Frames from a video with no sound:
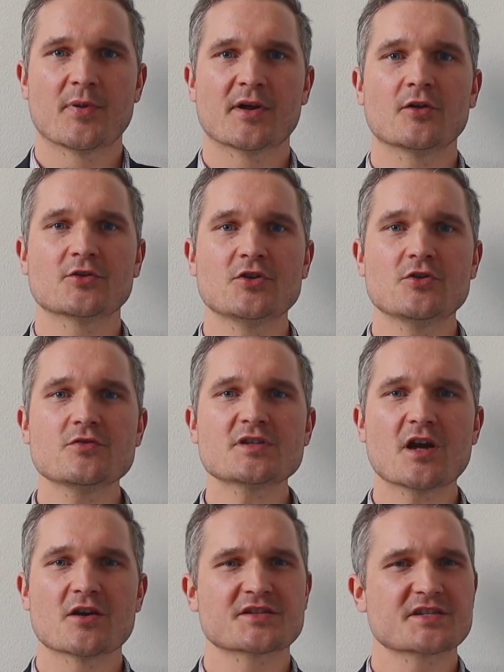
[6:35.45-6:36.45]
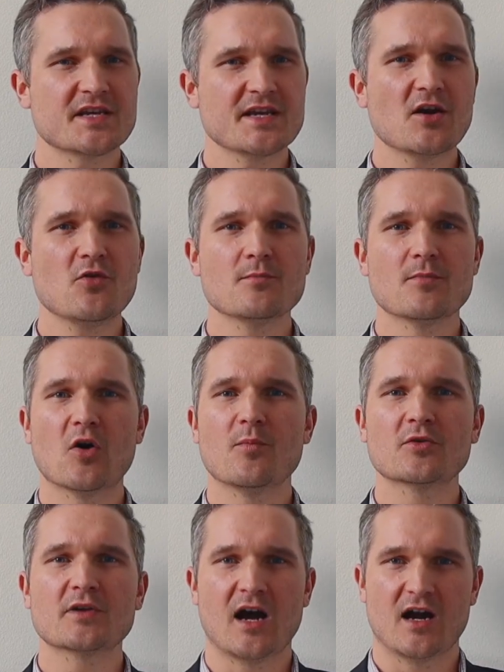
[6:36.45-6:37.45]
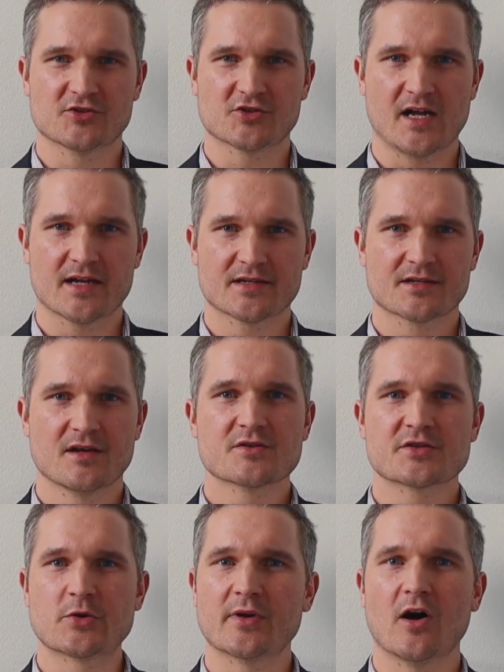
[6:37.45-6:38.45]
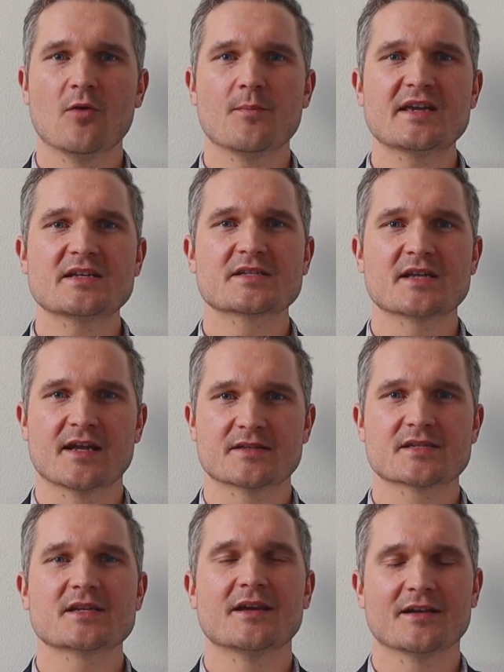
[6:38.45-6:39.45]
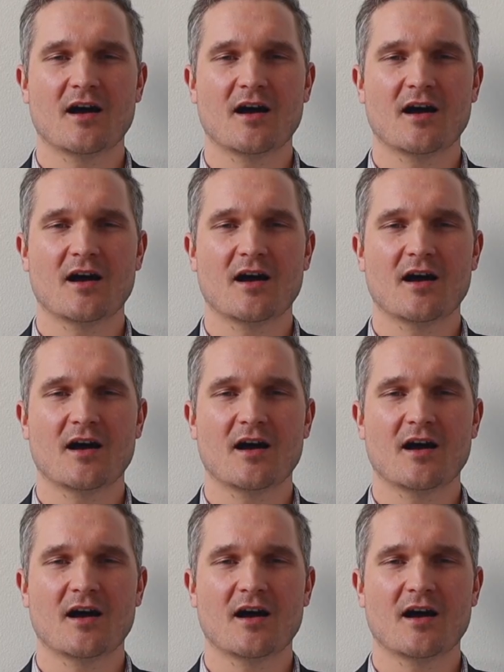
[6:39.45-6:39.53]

But I'll use our Synco mobile contract so it all makes sense in